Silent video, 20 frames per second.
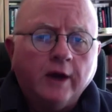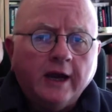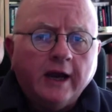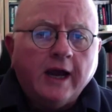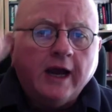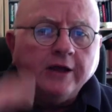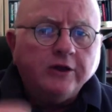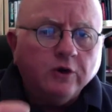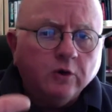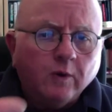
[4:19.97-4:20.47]

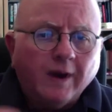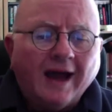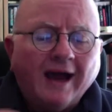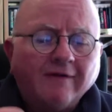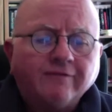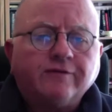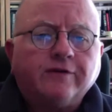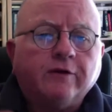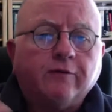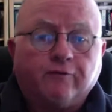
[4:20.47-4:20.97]
And you
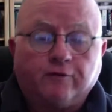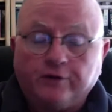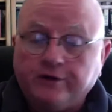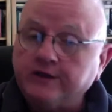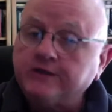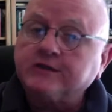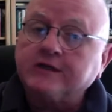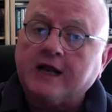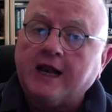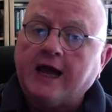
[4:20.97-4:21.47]
have to, for
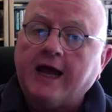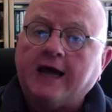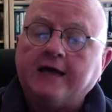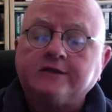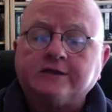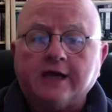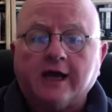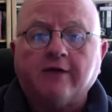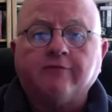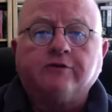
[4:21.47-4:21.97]
this class,
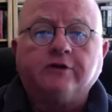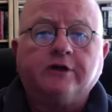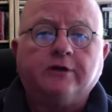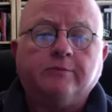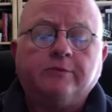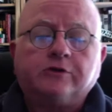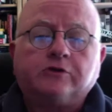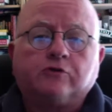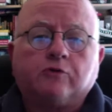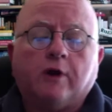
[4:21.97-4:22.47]
you have to
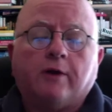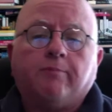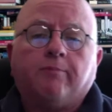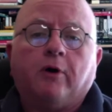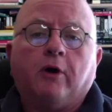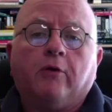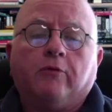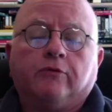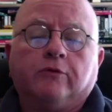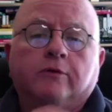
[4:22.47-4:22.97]
demonstrate
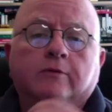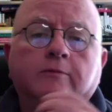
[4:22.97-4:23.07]
both.